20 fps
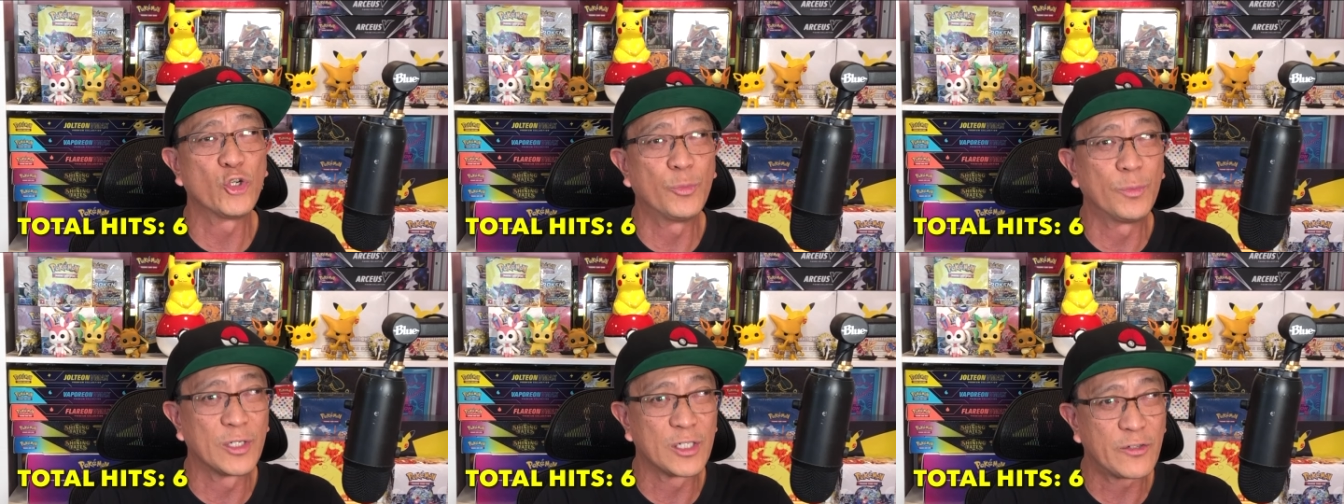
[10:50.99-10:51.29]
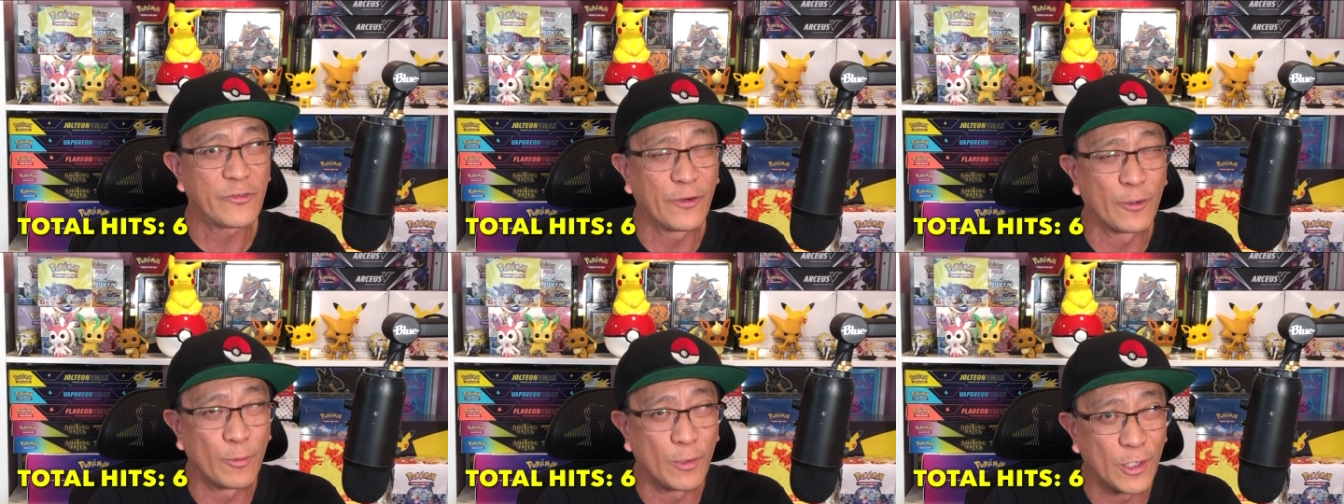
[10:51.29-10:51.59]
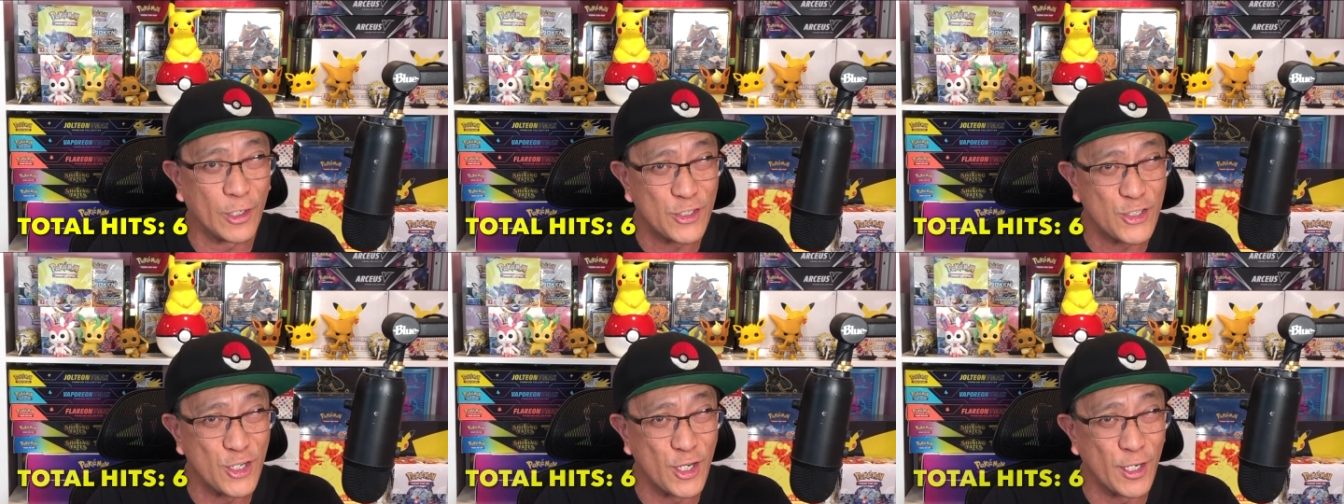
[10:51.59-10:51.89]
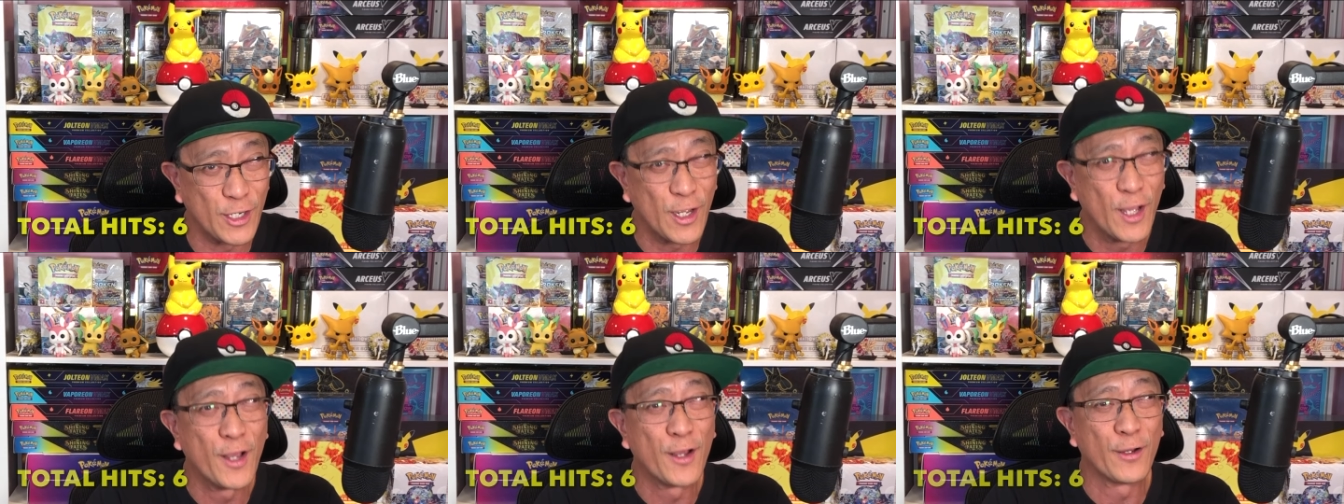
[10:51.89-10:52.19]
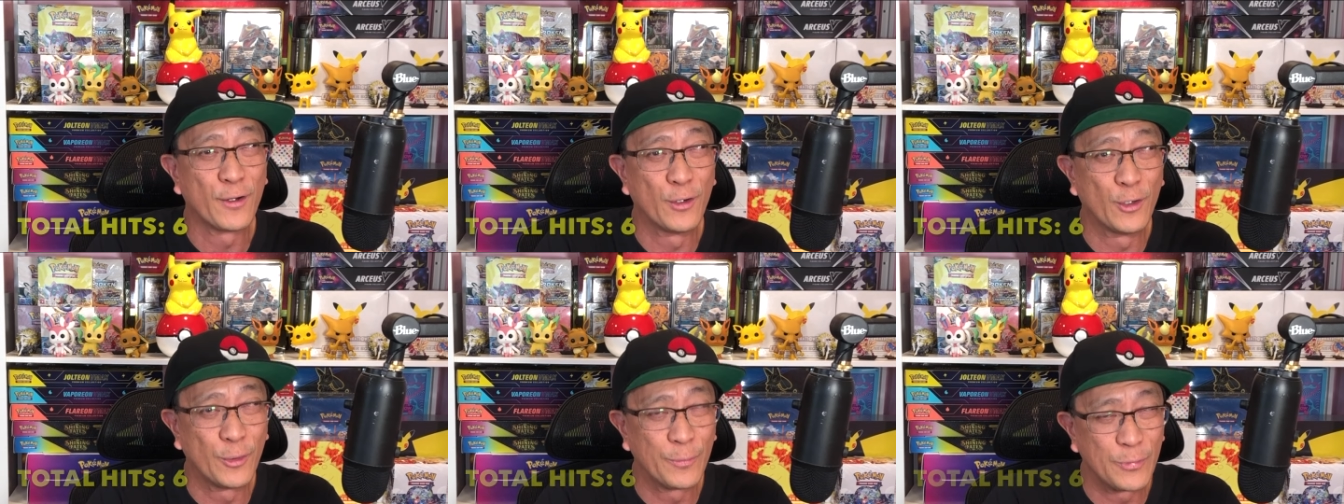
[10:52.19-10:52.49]
much for watching.
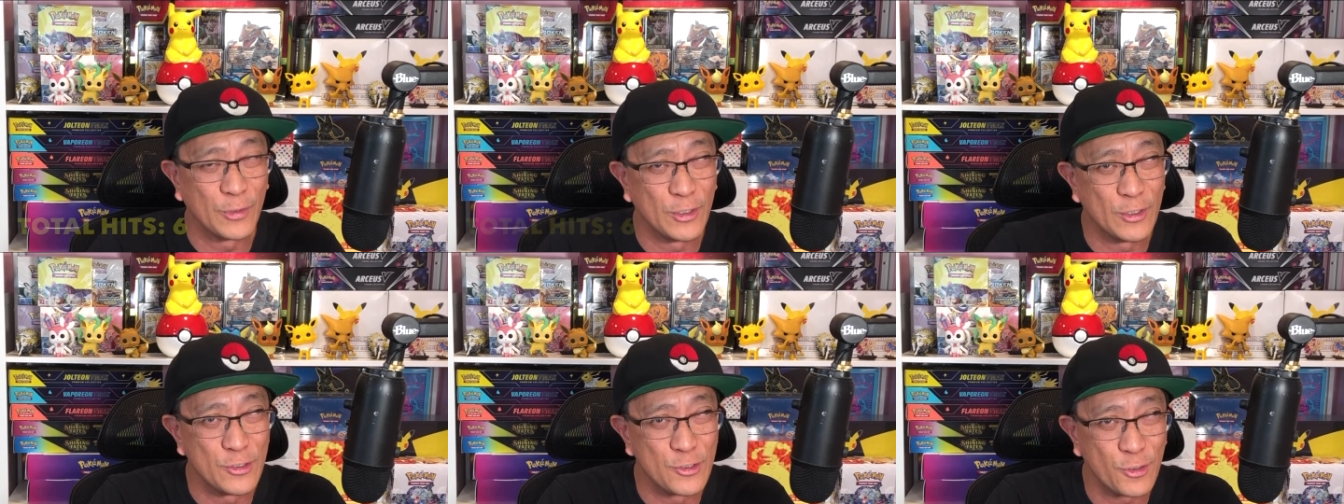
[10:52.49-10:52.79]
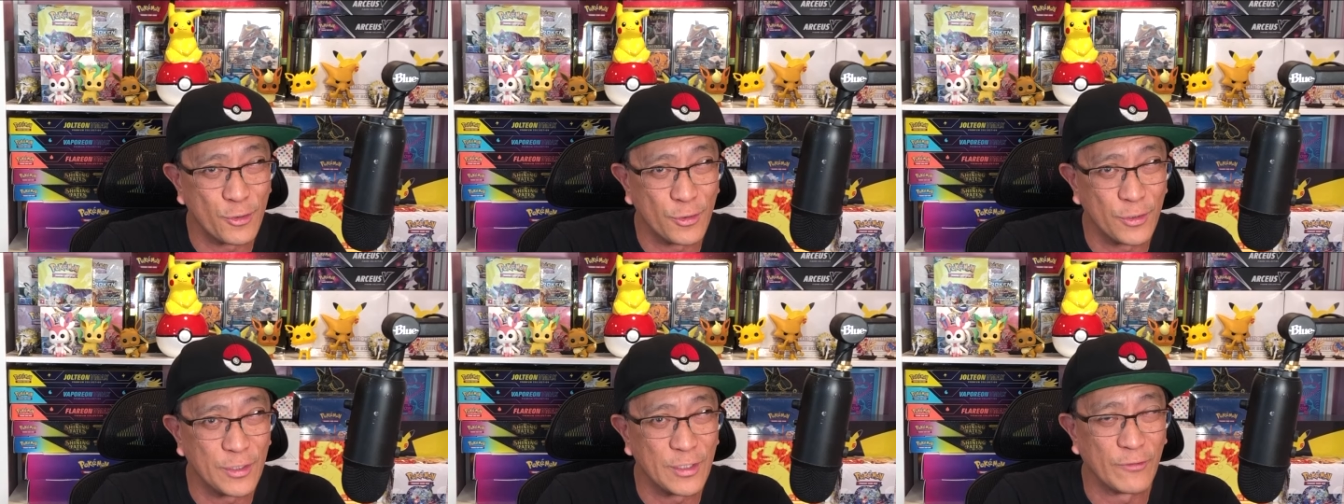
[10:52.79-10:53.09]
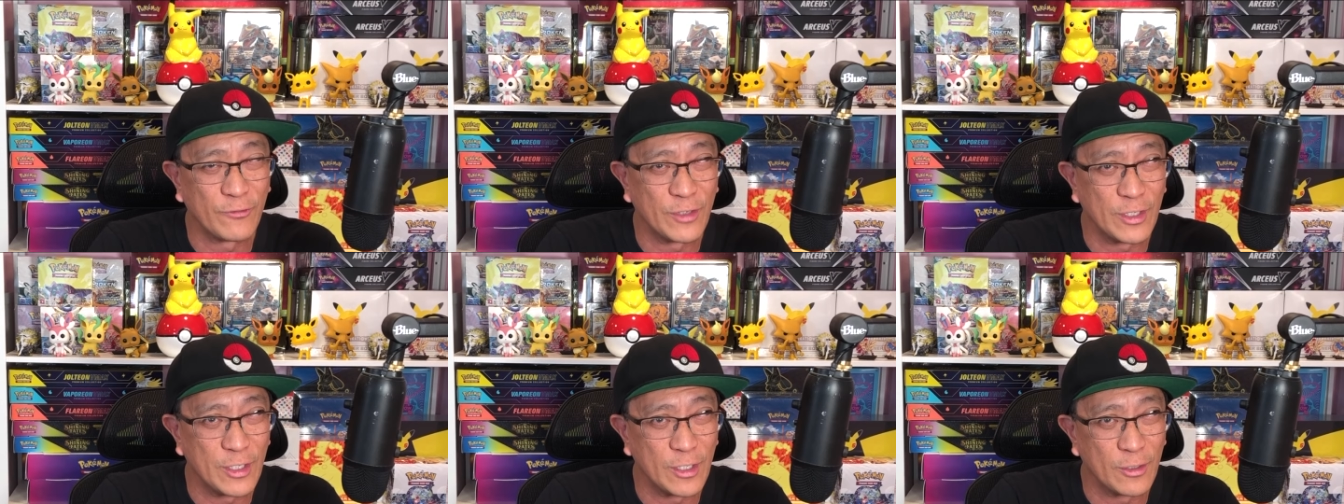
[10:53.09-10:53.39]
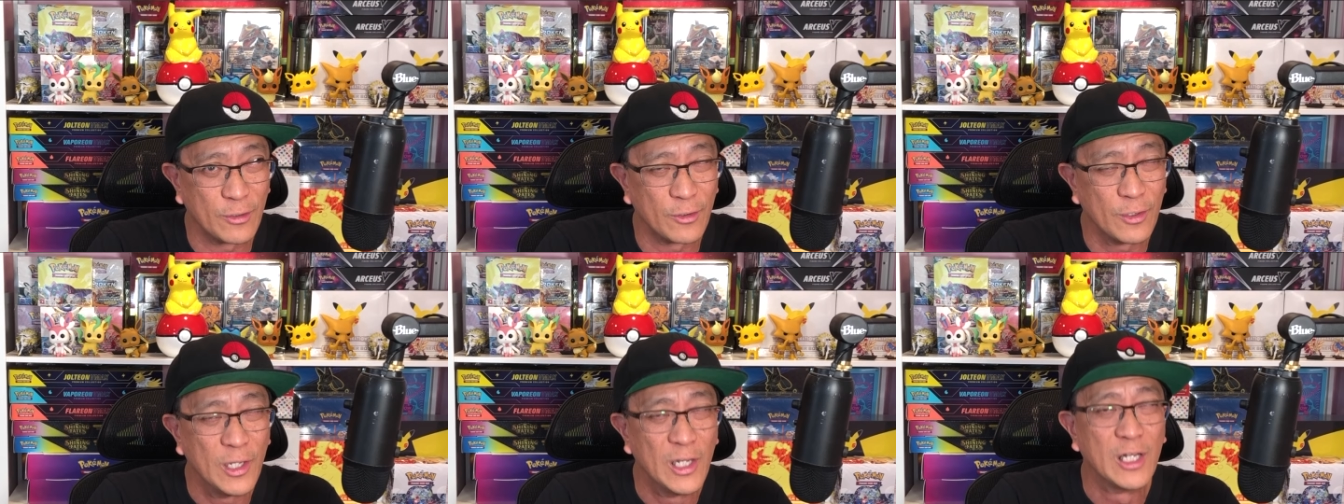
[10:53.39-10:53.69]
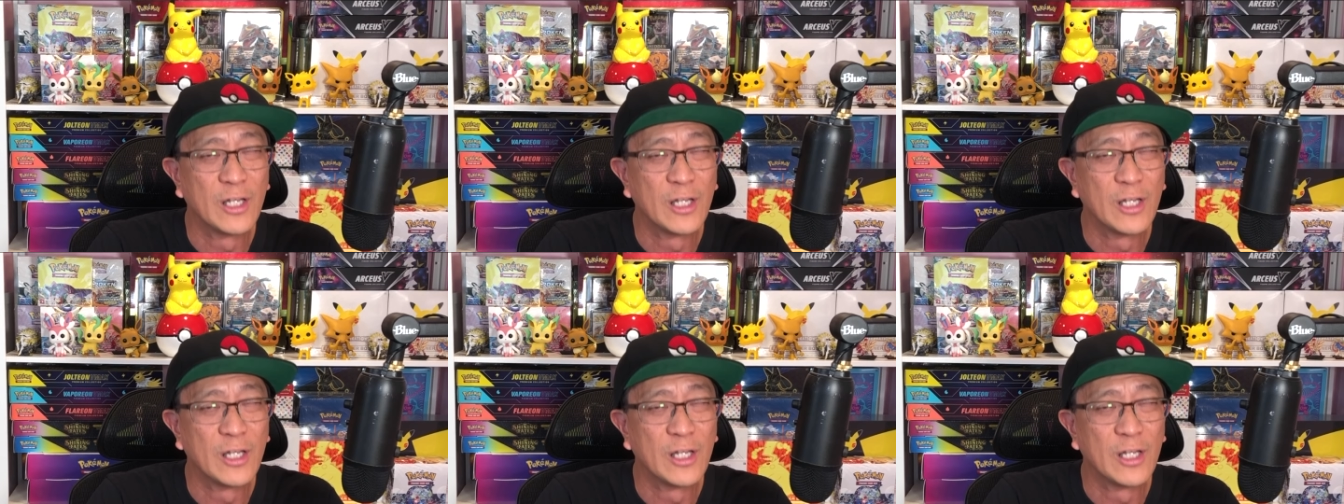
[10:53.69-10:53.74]
Hope you enjoyed the video.